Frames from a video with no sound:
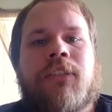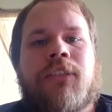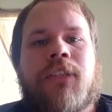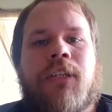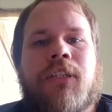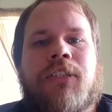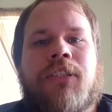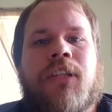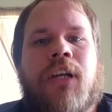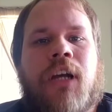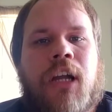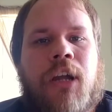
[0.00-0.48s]
So
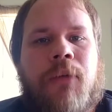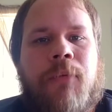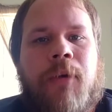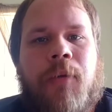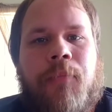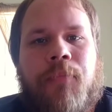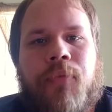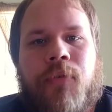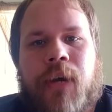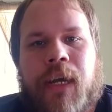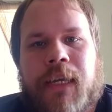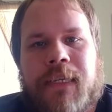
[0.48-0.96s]
let's talk
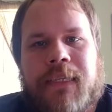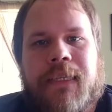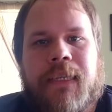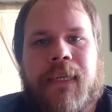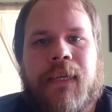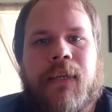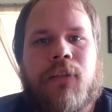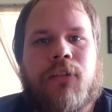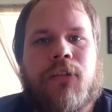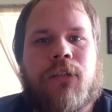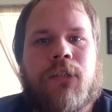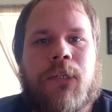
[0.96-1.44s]
about
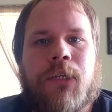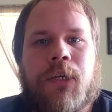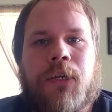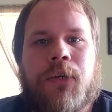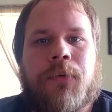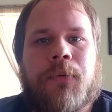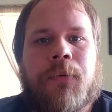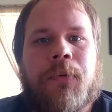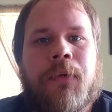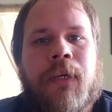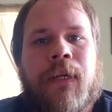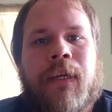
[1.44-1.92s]
pricing a
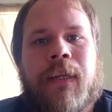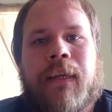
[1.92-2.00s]
logo.